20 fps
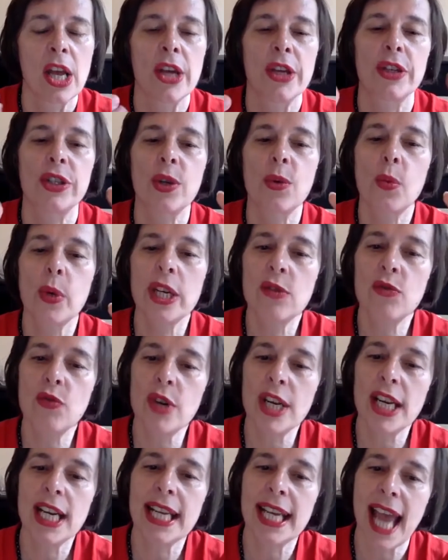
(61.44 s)
So we
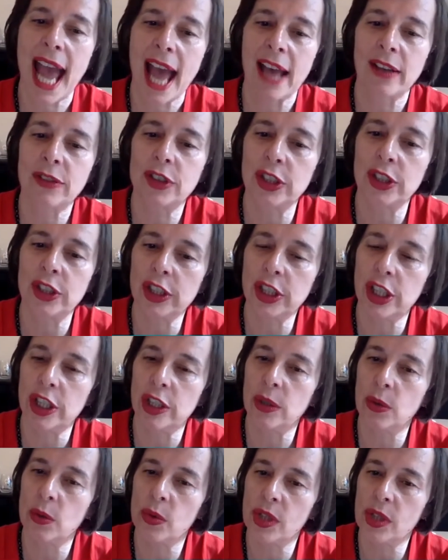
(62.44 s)
really have to
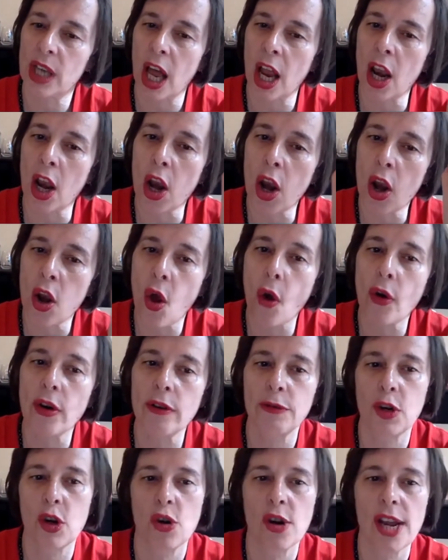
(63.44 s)
use a lot
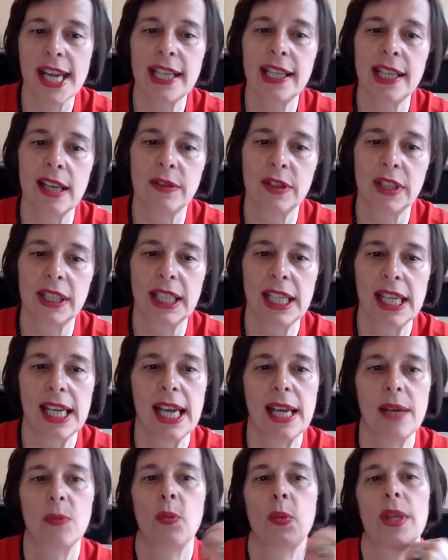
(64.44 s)
of
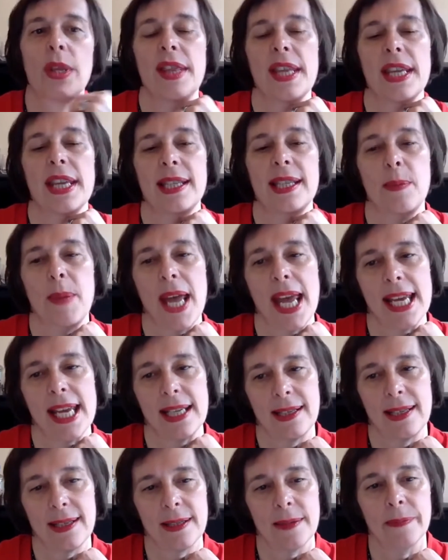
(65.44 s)
creativity with this
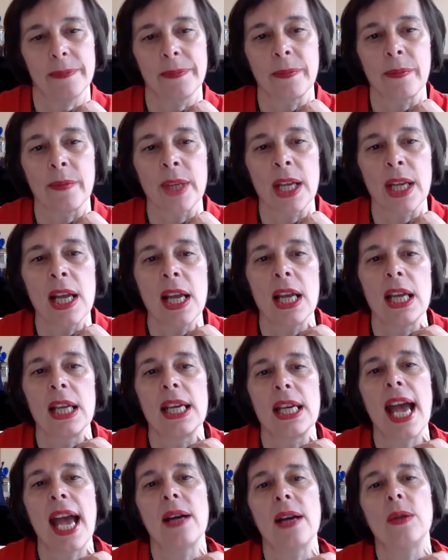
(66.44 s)
space.
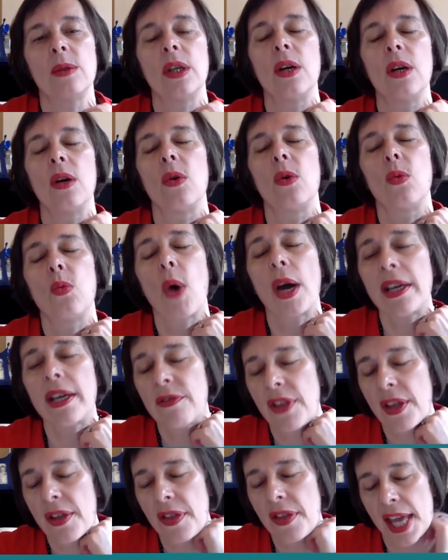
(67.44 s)
Now, one of
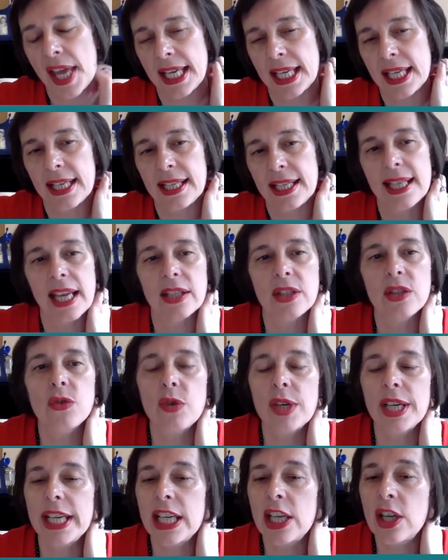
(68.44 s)
the things that's
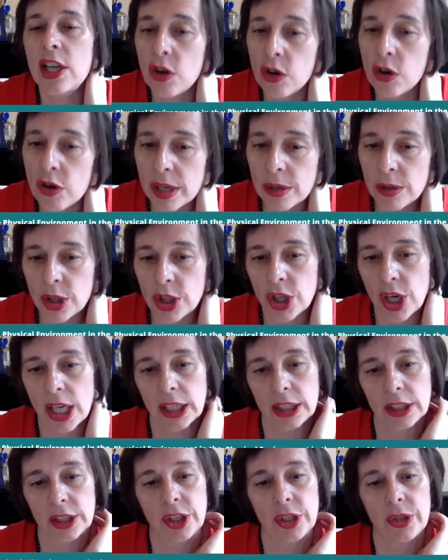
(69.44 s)
really
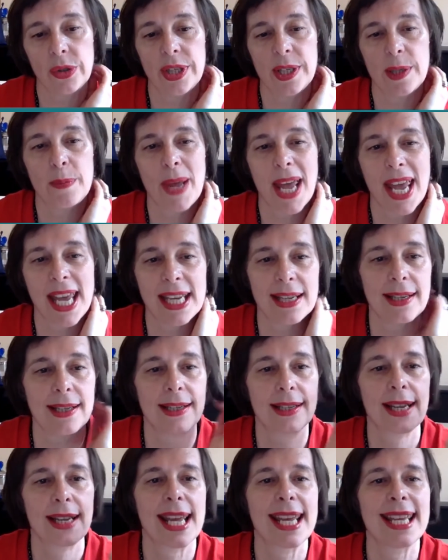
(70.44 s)
crucial to
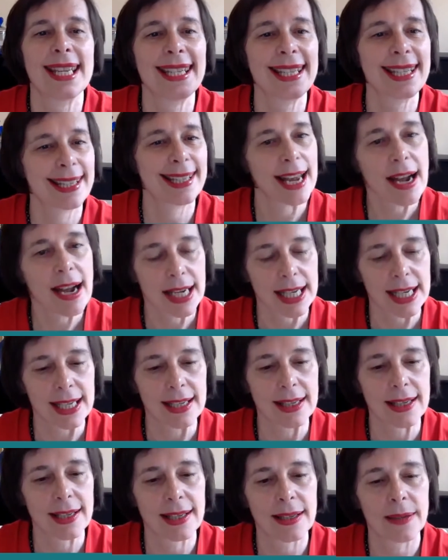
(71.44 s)
space is
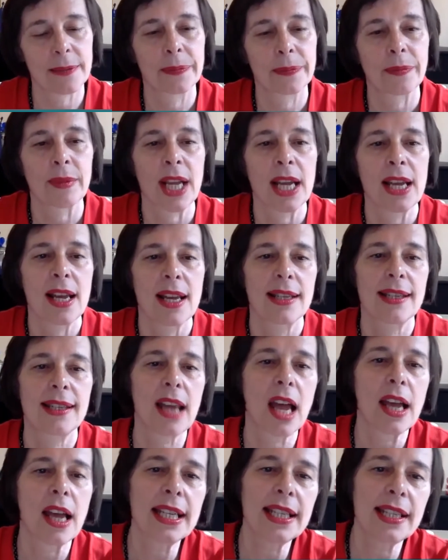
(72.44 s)
size.
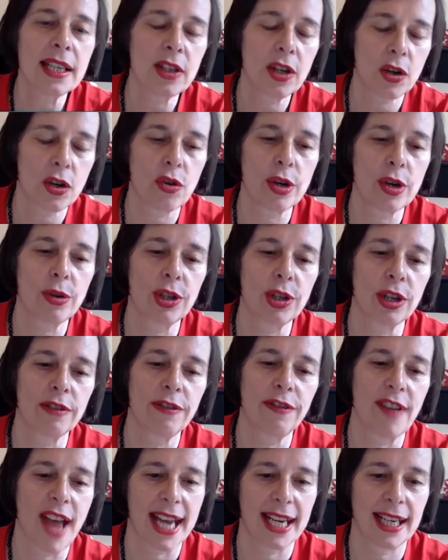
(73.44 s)
Size is a crucial
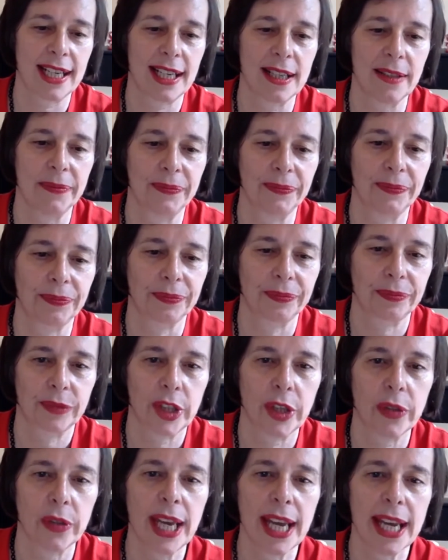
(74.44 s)
factor,
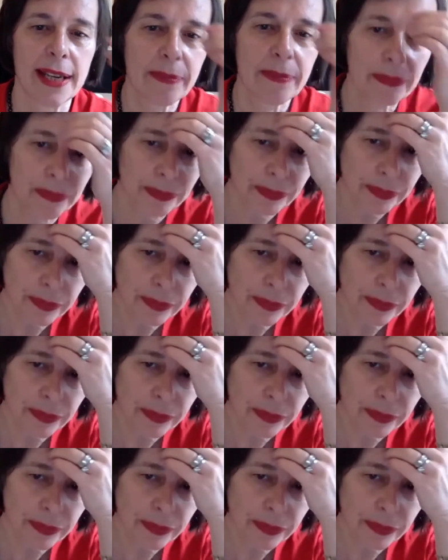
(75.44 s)
okay?